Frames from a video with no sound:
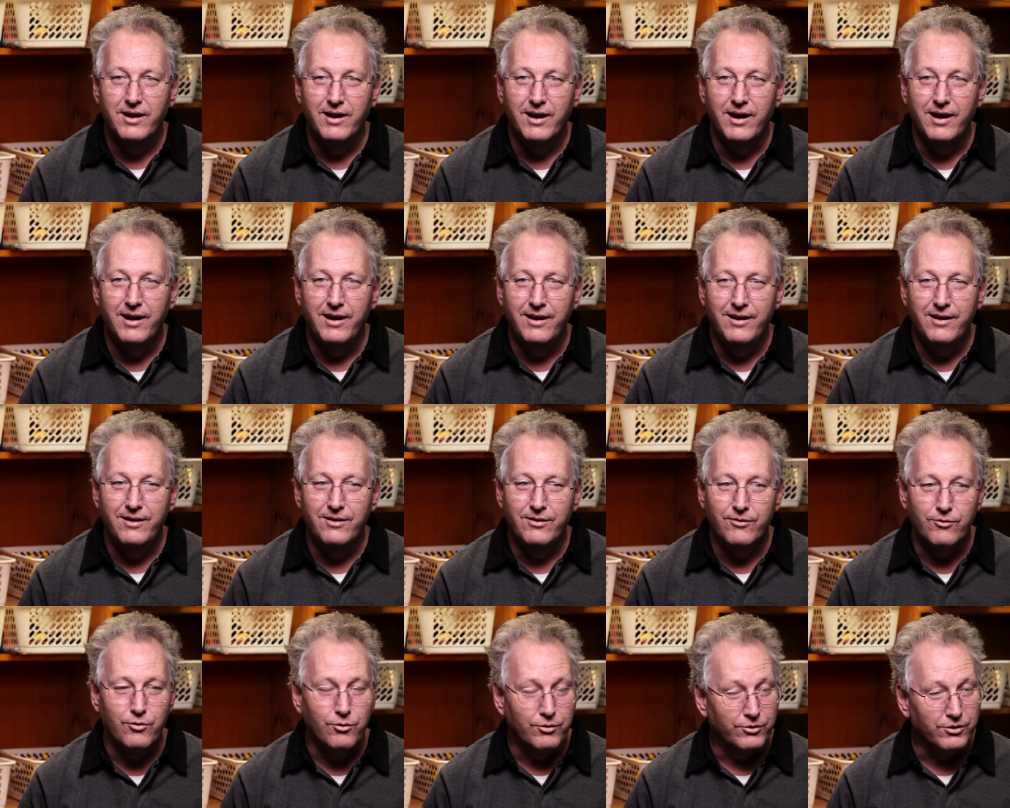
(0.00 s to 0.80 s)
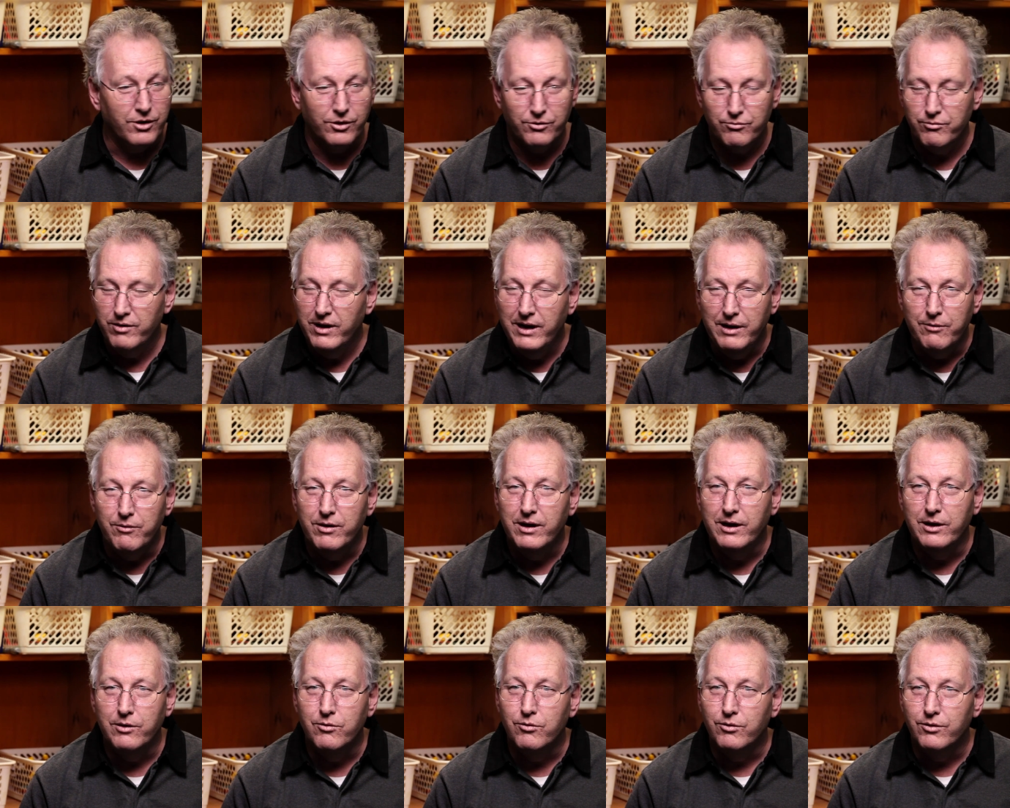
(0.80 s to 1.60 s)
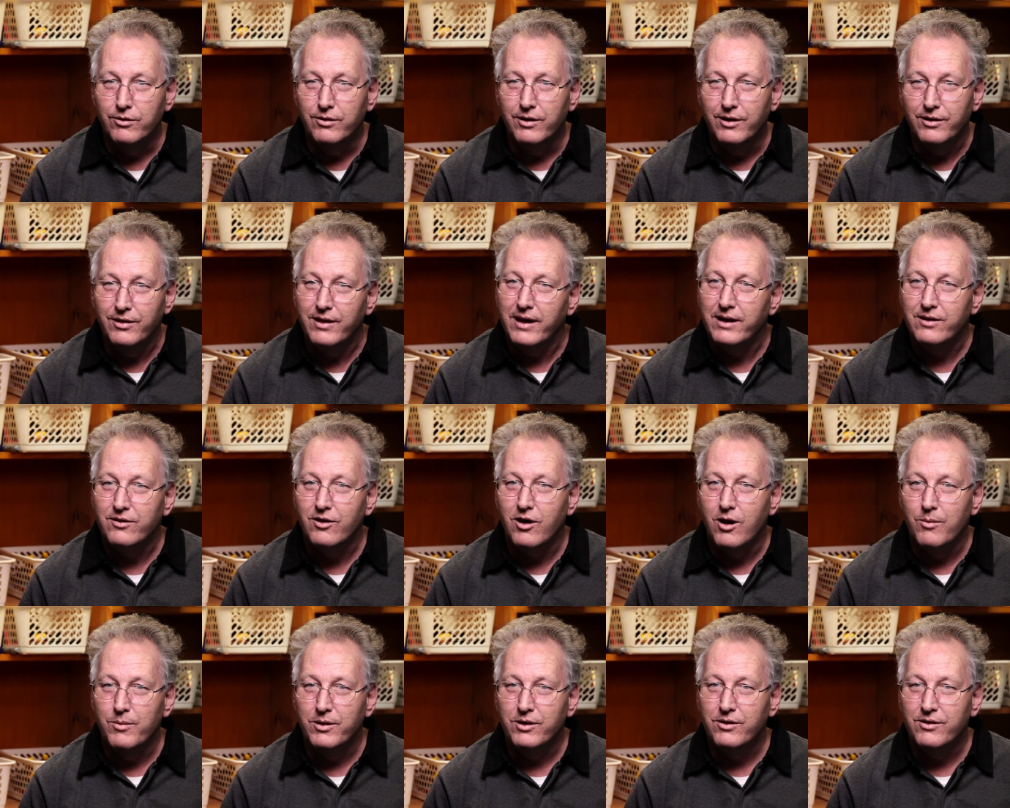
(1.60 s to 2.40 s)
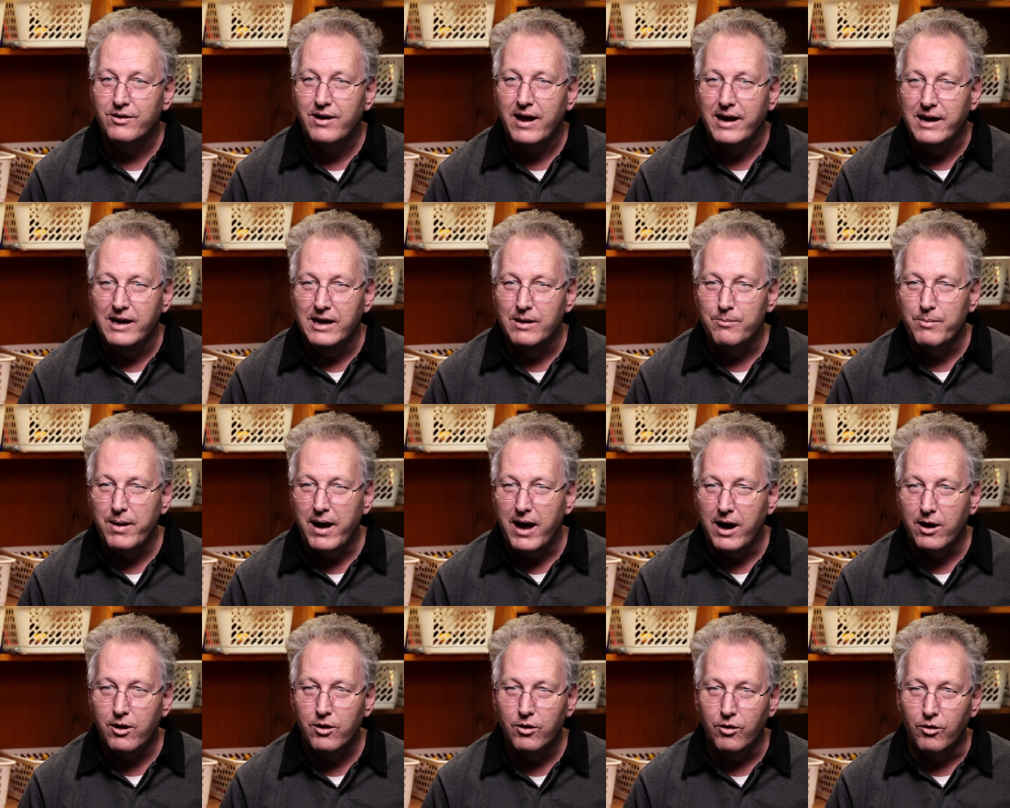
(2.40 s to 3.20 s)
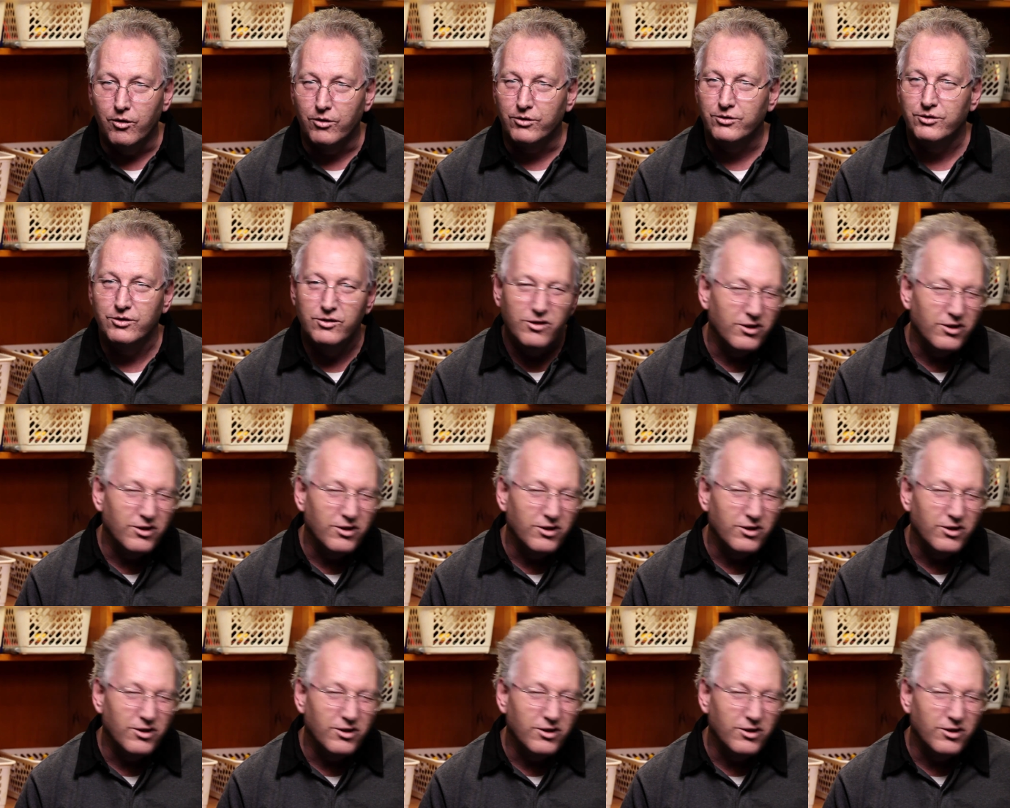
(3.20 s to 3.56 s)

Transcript: And of course, I was really, really good at that time at taking apart clocks.